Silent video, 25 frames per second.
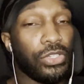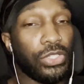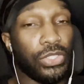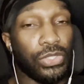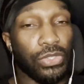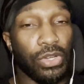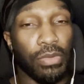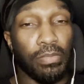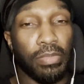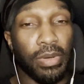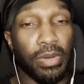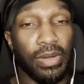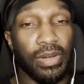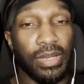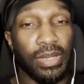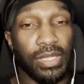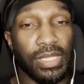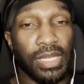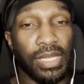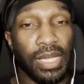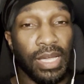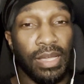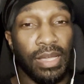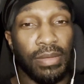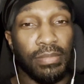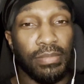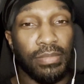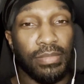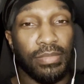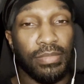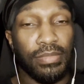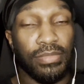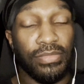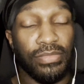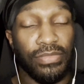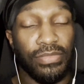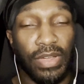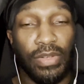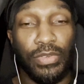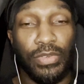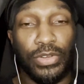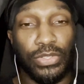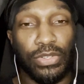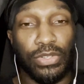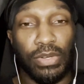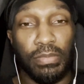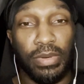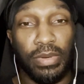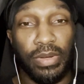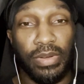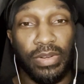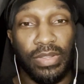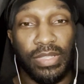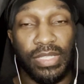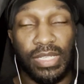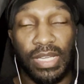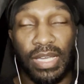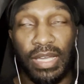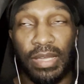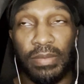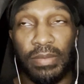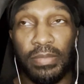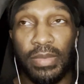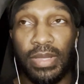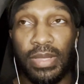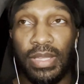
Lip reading: Short period of time, very short period of time.